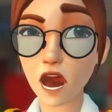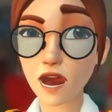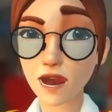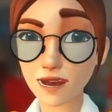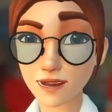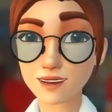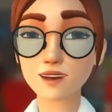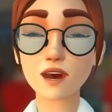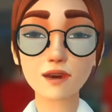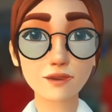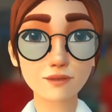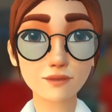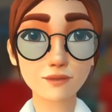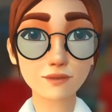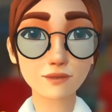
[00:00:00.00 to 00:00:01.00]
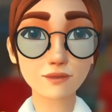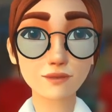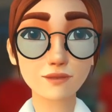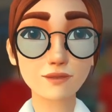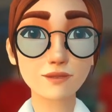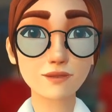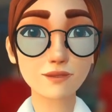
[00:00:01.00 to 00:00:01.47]
So Sam, all packed and ready to
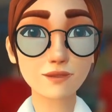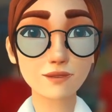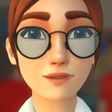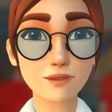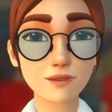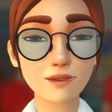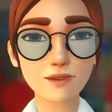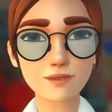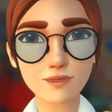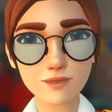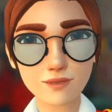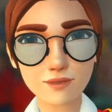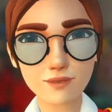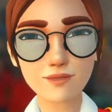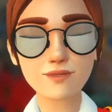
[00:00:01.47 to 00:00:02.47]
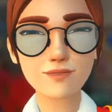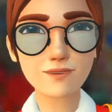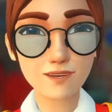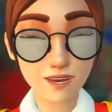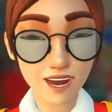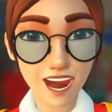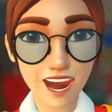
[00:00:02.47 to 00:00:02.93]
go? Done
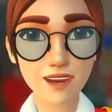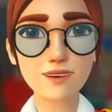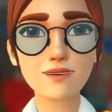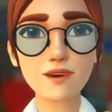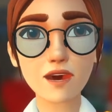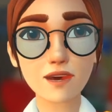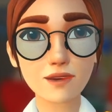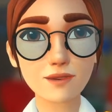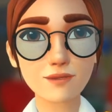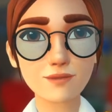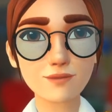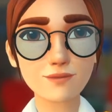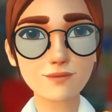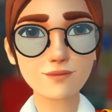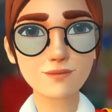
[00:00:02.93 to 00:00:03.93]
get on the